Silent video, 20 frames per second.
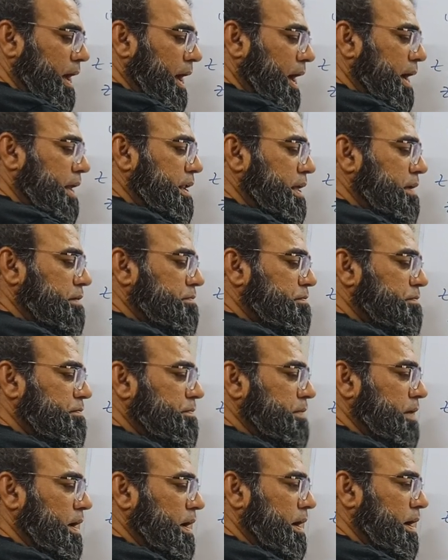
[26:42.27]
And
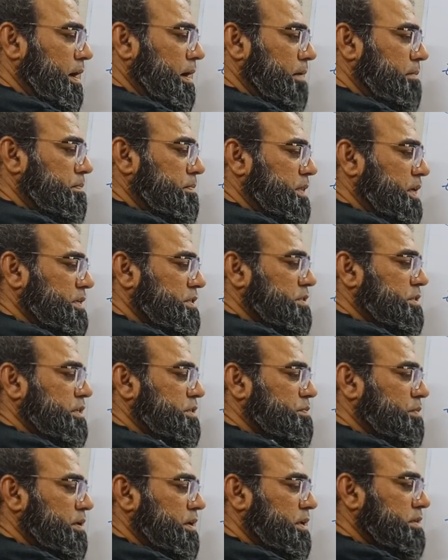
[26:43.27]
if uh, this,
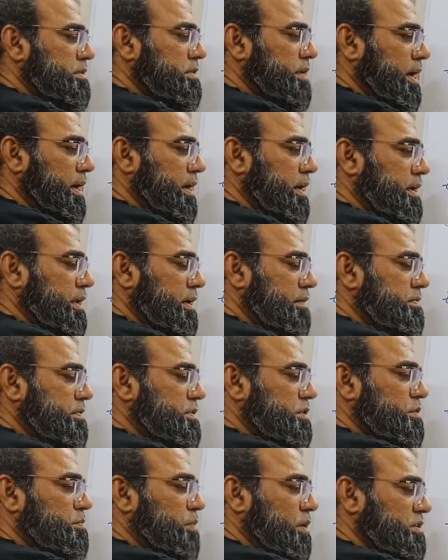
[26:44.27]
this one is negative,
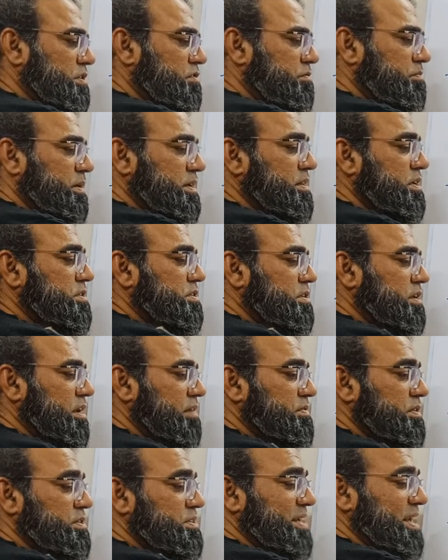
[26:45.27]
this is positive, but they
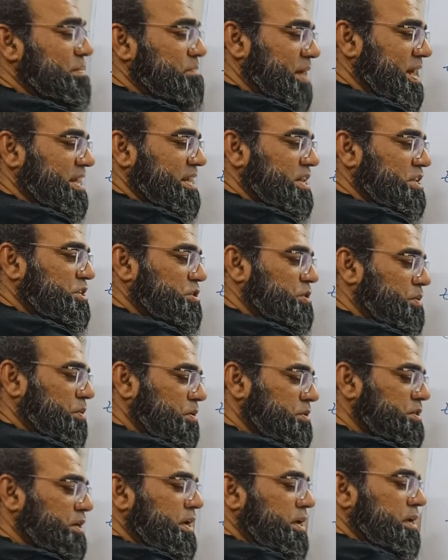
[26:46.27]
still have the same
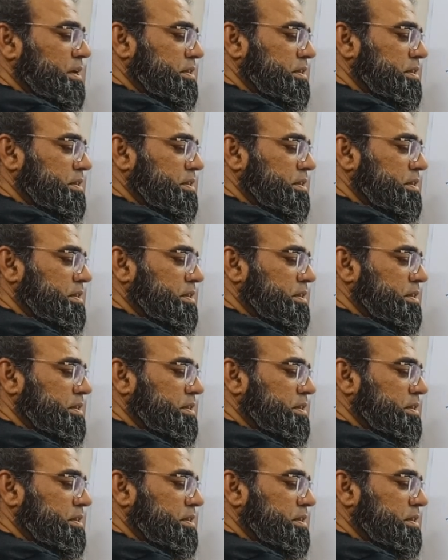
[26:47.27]
magnitudes,